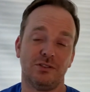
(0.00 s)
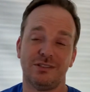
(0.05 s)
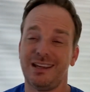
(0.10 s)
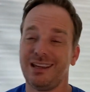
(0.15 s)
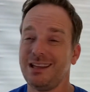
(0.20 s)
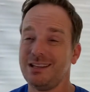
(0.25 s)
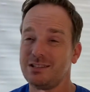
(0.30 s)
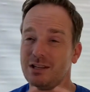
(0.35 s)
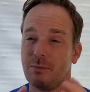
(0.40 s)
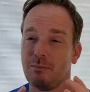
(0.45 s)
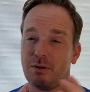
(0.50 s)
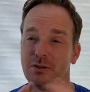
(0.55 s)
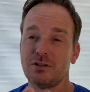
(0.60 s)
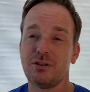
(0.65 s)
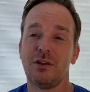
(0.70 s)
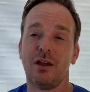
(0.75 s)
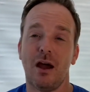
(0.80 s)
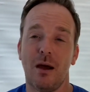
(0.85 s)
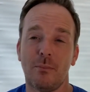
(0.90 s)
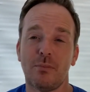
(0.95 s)
That gets up into
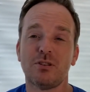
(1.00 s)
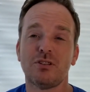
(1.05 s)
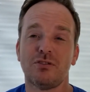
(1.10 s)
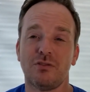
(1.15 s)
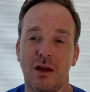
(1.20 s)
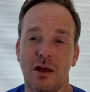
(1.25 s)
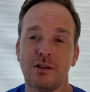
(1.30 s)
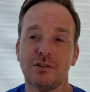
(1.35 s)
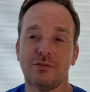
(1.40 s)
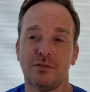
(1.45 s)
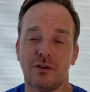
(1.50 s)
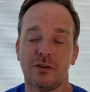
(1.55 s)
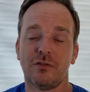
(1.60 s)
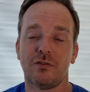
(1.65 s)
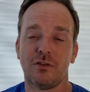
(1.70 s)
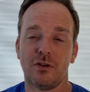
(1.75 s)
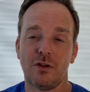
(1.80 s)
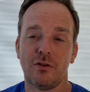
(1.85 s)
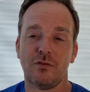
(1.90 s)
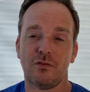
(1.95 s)
the upper stratosphere
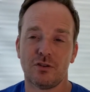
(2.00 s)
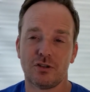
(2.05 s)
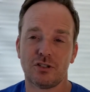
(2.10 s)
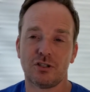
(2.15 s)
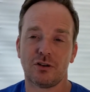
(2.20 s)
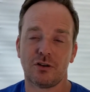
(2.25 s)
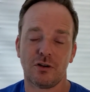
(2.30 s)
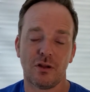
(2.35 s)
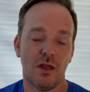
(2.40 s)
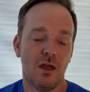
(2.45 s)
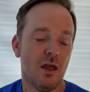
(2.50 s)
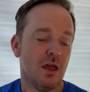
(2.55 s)
for you for sure.